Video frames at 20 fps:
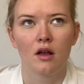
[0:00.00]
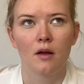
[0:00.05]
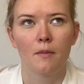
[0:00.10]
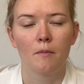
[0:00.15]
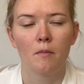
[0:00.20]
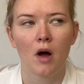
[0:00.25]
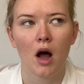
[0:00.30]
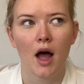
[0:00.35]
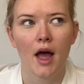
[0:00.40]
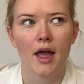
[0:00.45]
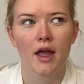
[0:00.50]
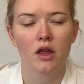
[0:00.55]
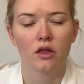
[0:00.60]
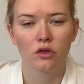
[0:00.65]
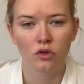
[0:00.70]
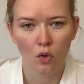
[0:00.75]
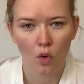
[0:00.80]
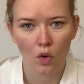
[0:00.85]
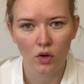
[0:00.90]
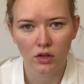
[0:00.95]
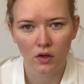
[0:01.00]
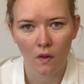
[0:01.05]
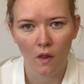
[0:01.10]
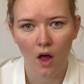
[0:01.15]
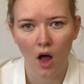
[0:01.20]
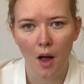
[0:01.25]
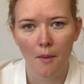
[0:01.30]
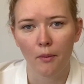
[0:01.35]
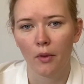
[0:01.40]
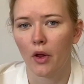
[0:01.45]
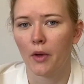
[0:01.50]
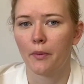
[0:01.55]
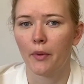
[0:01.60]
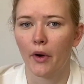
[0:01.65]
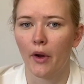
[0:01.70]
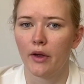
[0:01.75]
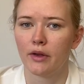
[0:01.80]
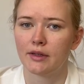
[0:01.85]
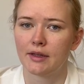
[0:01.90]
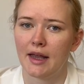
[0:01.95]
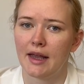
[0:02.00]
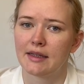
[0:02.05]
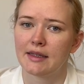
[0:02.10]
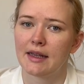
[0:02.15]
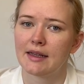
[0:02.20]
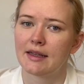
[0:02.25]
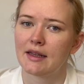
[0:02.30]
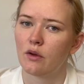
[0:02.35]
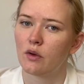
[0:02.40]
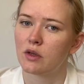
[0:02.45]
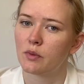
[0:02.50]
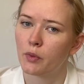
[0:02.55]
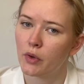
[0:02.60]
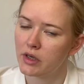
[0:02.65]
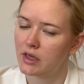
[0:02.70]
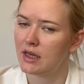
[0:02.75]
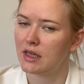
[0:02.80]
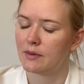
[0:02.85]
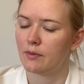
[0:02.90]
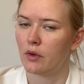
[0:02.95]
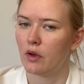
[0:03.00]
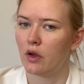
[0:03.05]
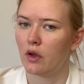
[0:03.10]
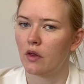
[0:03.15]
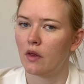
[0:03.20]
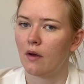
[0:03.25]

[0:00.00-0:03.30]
My thoughts on the upload process is it was pretty smooth,